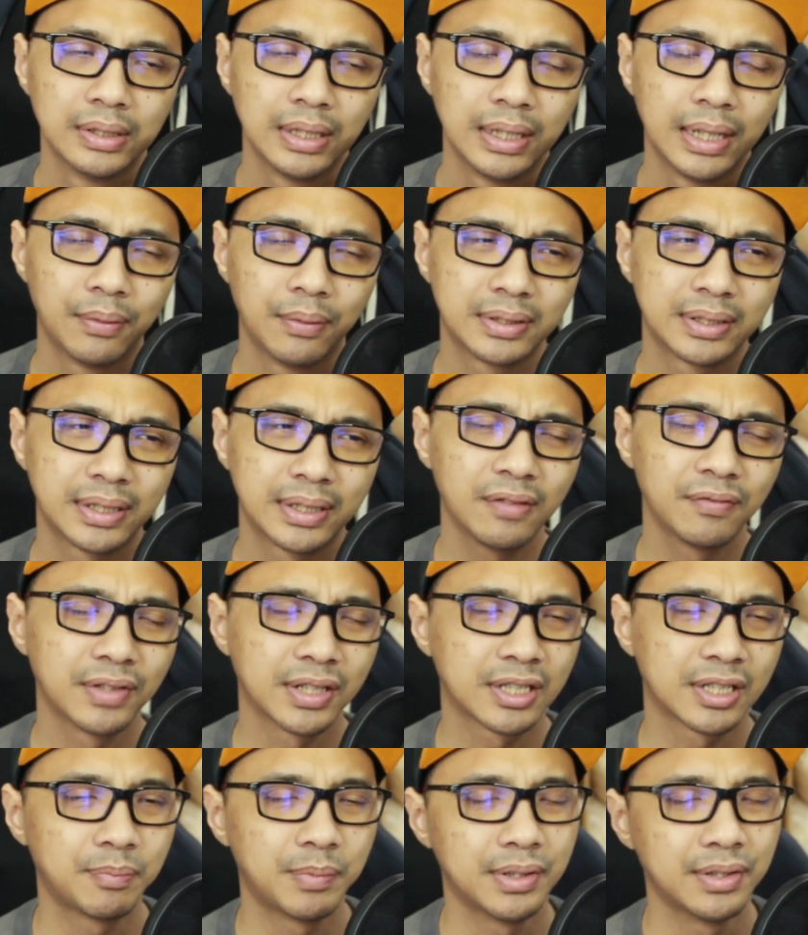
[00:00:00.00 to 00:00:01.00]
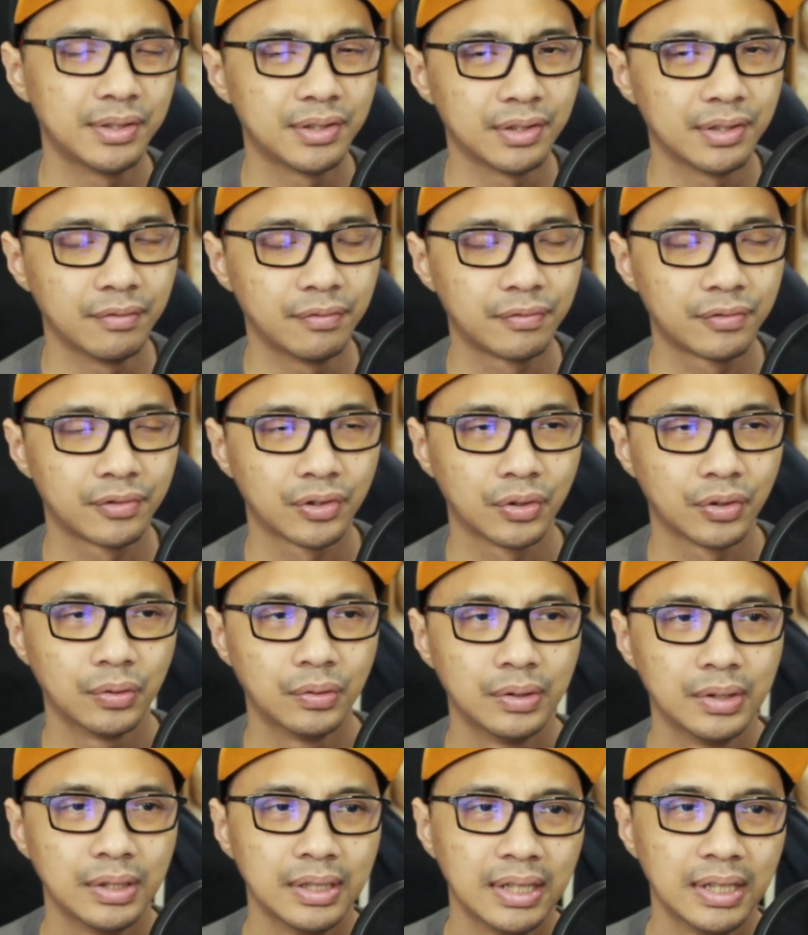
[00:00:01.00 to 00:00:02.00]
It was kind of expensive, so
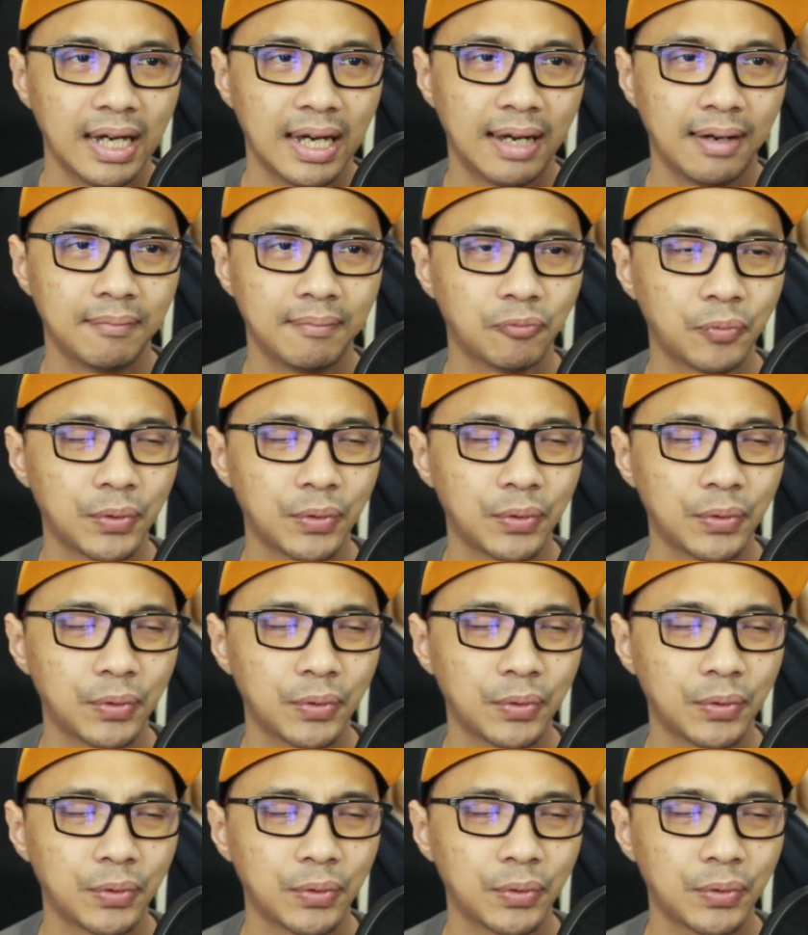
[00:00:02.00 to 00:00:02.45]
I'm